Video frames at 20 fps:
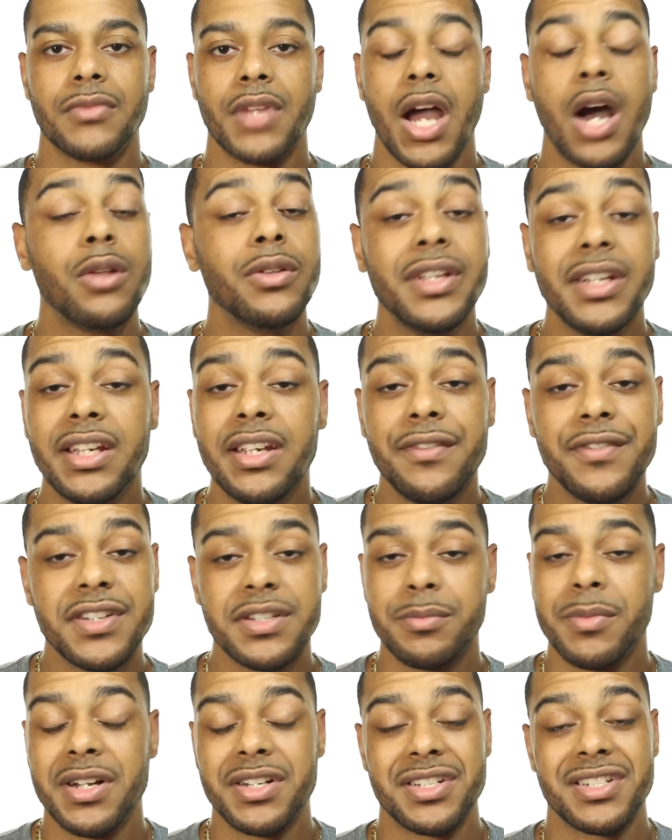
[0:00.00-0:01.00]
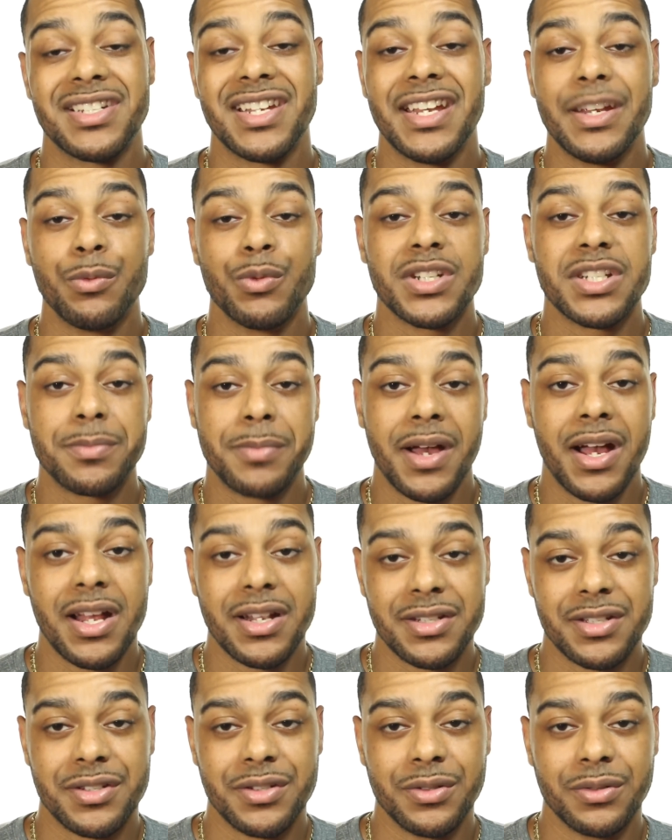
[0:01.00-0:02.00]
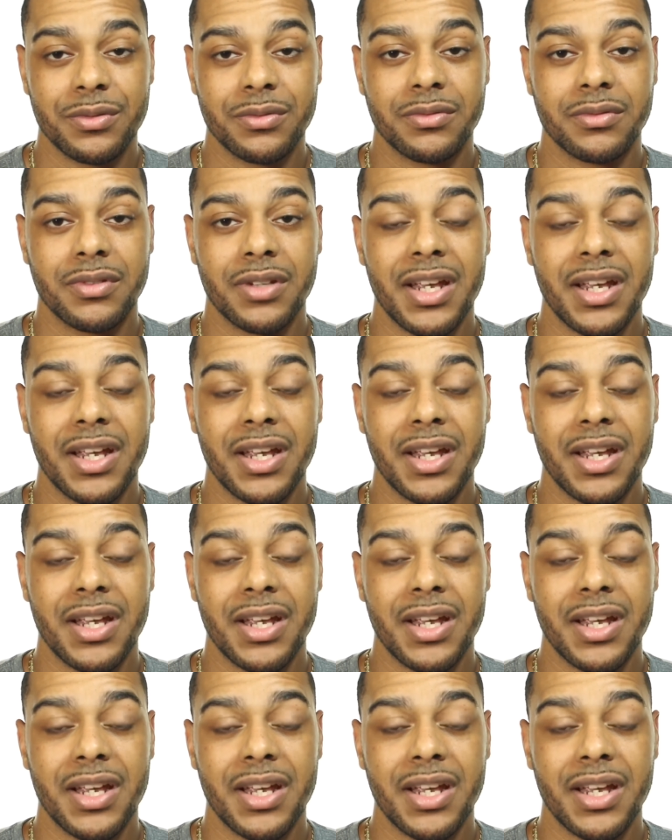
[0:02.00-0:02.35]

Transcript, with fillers: Only give as much as he responds to,